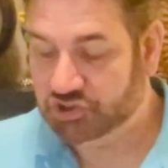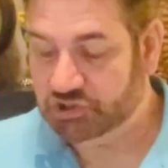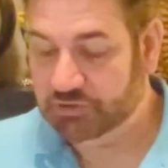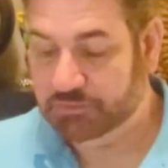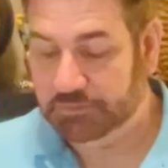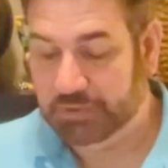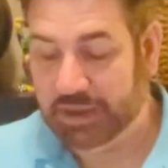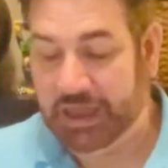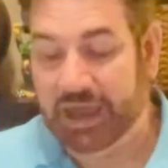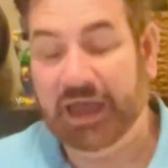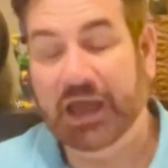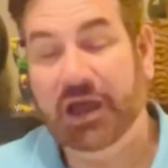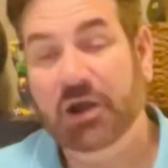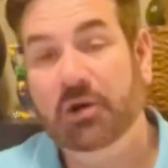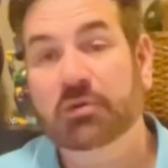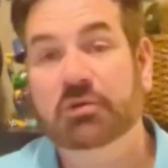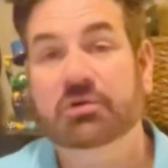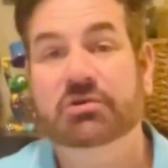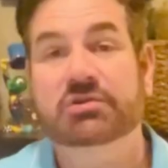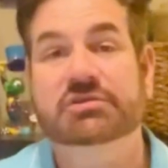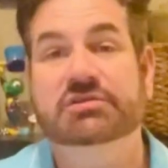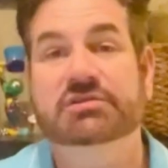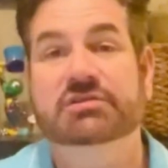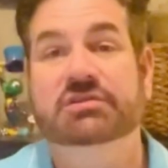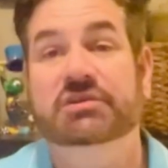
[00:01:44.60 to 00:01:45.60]

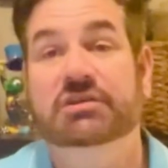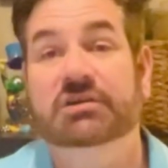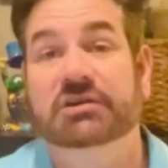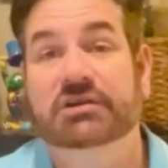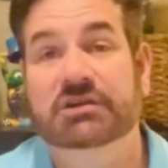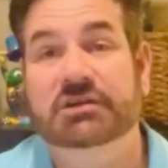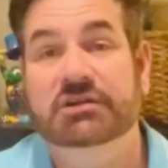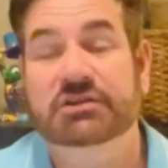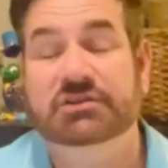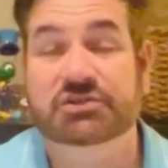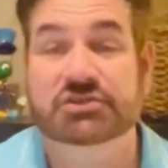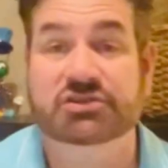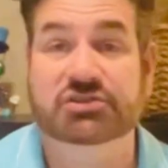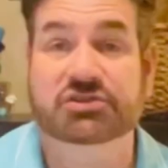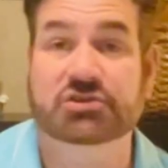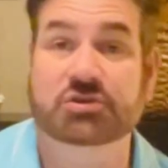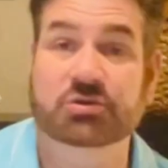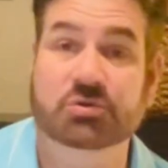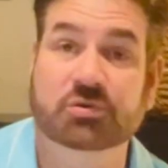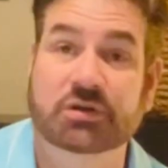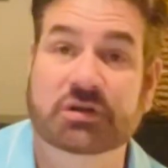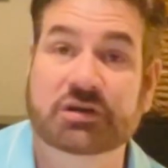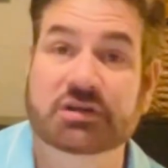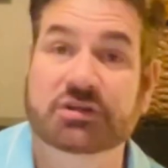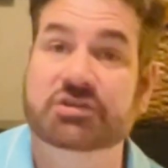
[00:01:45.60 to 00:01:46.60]
empowers the
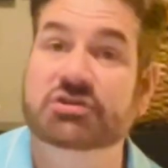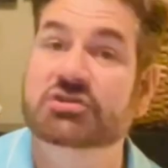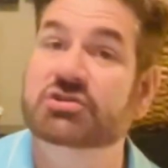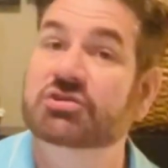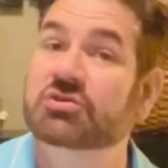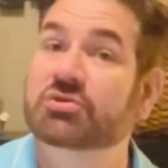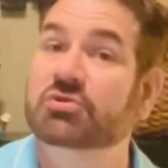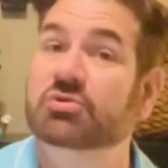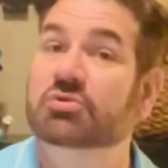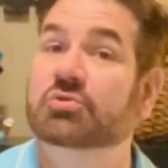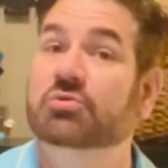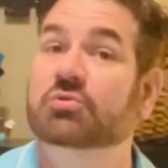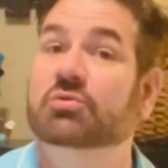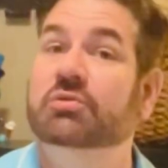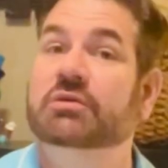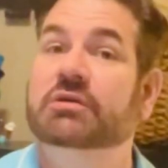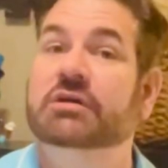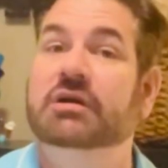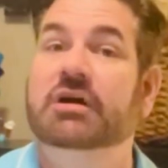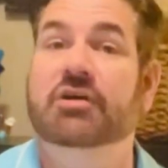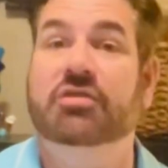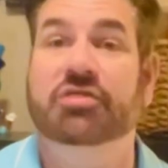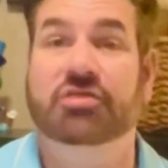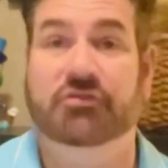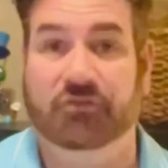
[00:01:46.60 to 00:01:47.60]
student to
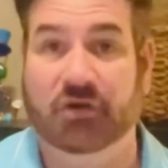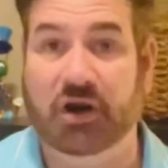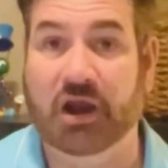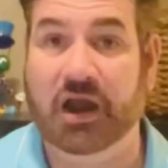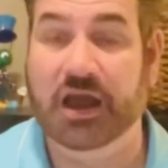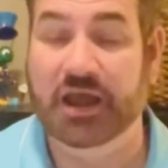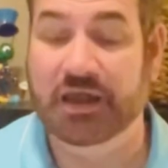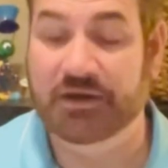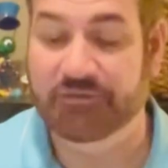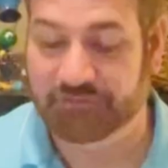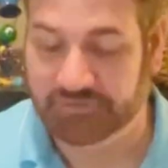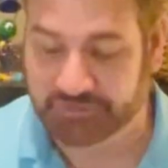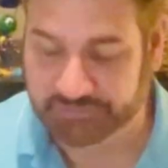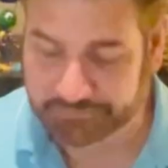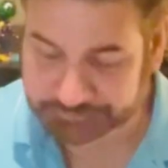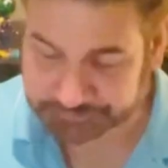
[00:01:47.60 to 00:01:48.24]
thrive.